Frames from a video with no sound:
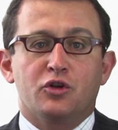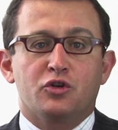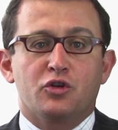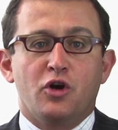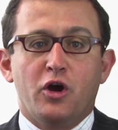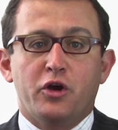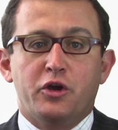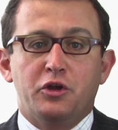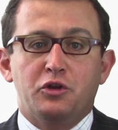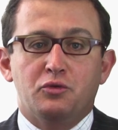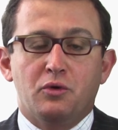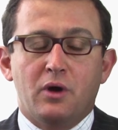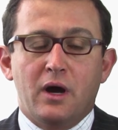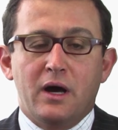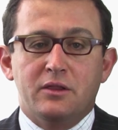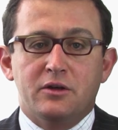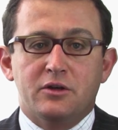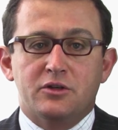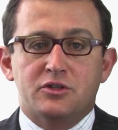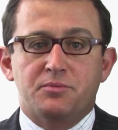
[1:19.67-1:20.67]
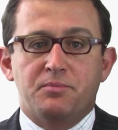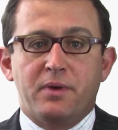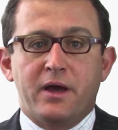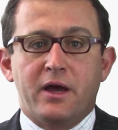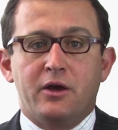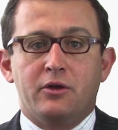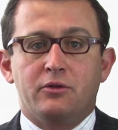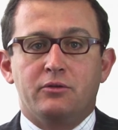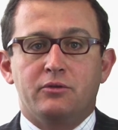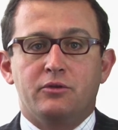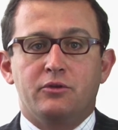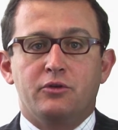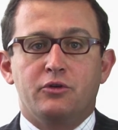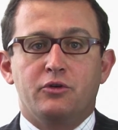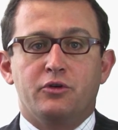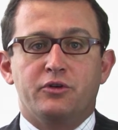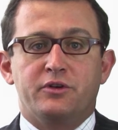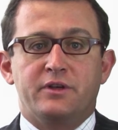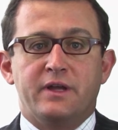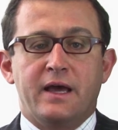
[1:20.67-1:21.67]
talking to others about
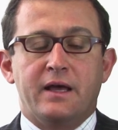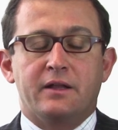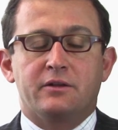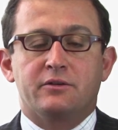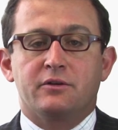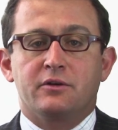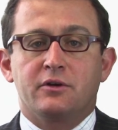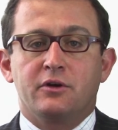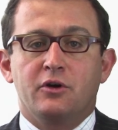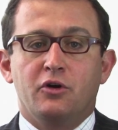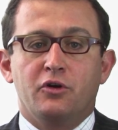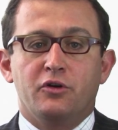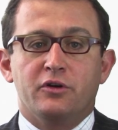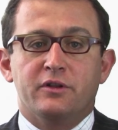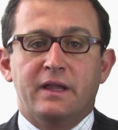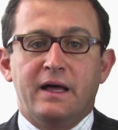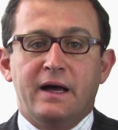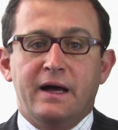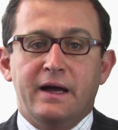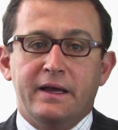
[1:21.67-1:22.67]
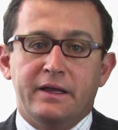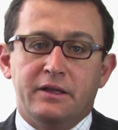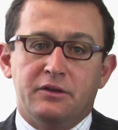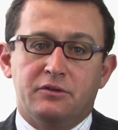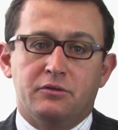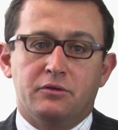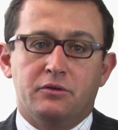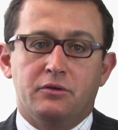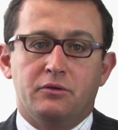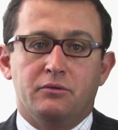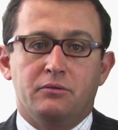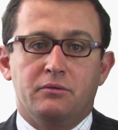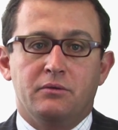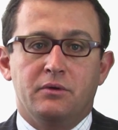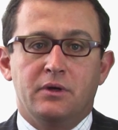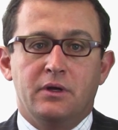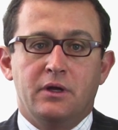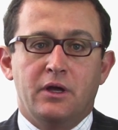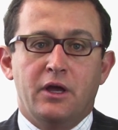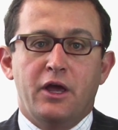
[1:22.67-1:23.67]
your debt, or lying to you.
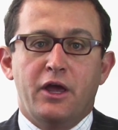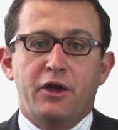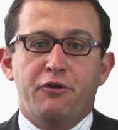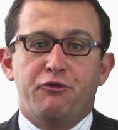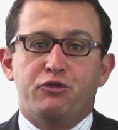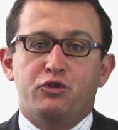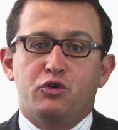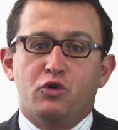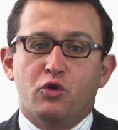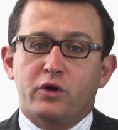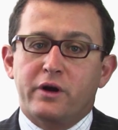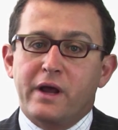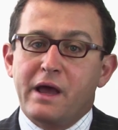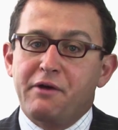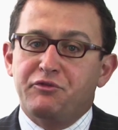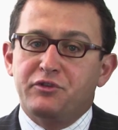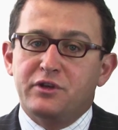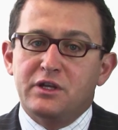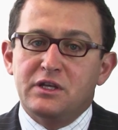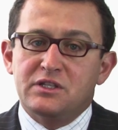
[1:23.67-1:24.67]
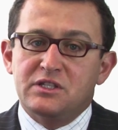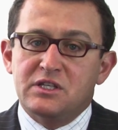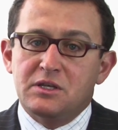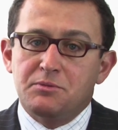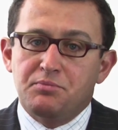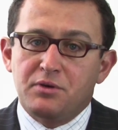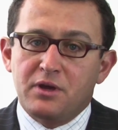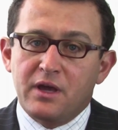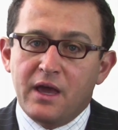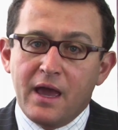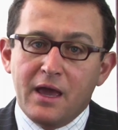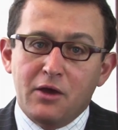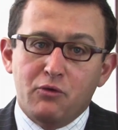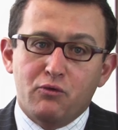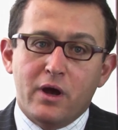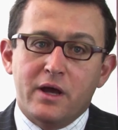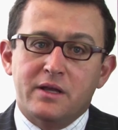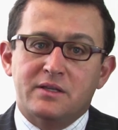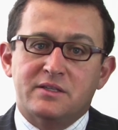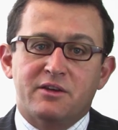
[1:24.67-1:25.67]
If your FDCPA
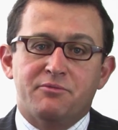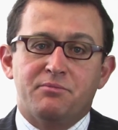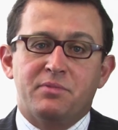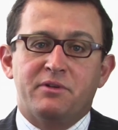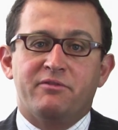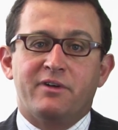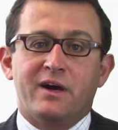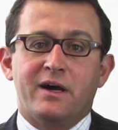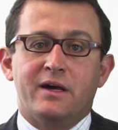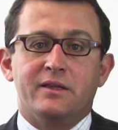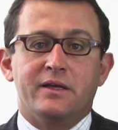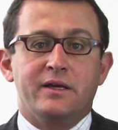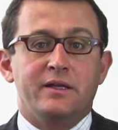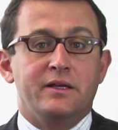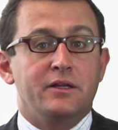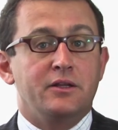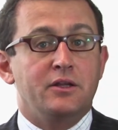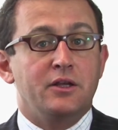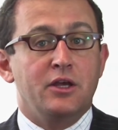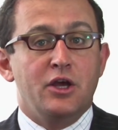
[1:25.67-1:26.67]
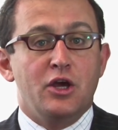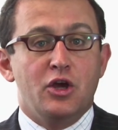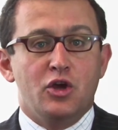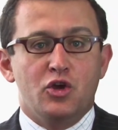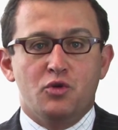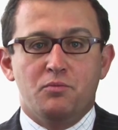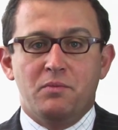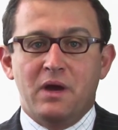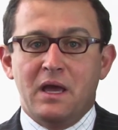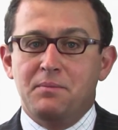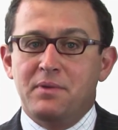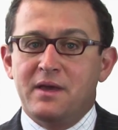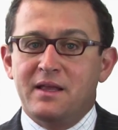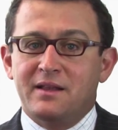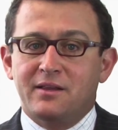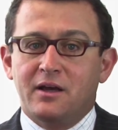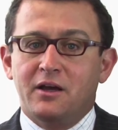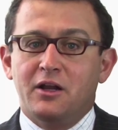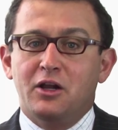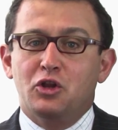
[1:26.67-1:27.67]
rights have been violated, you may be
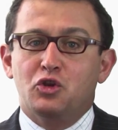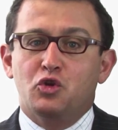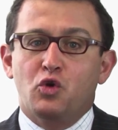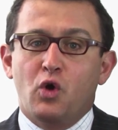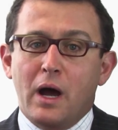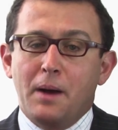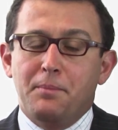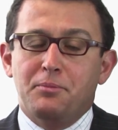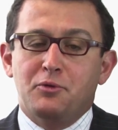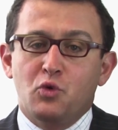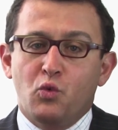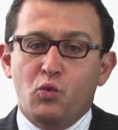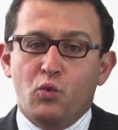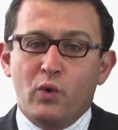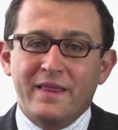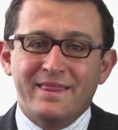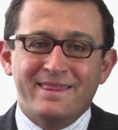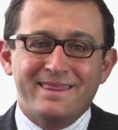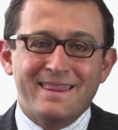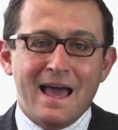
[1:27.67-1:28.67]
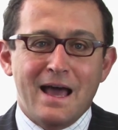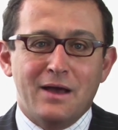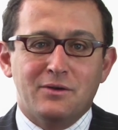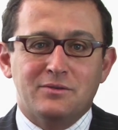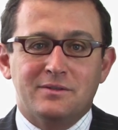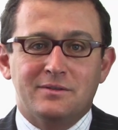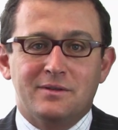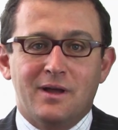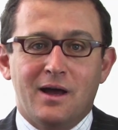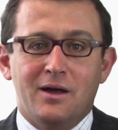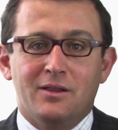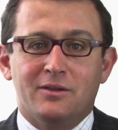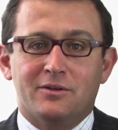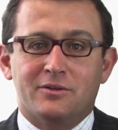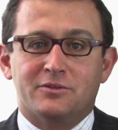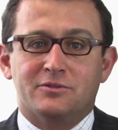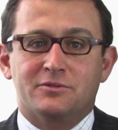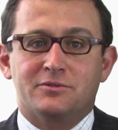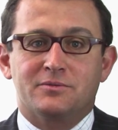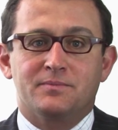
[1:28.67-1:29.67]
entitled to up to
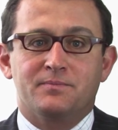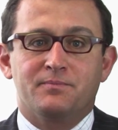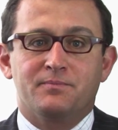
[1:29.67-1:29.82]
$1,000.